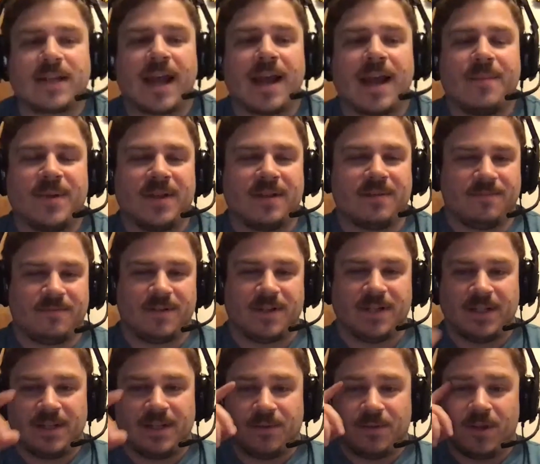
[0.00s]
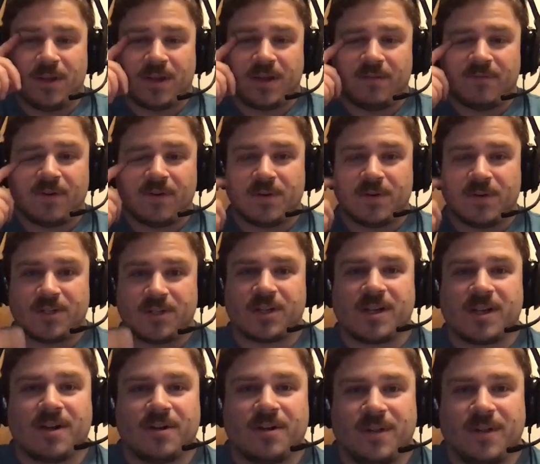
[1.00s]
me really looking forward to
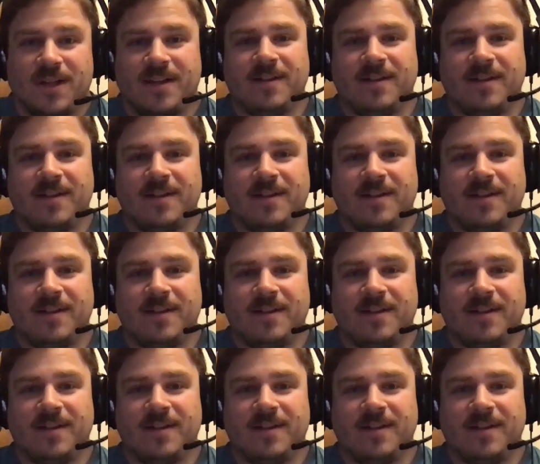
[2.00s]
Chicagoland.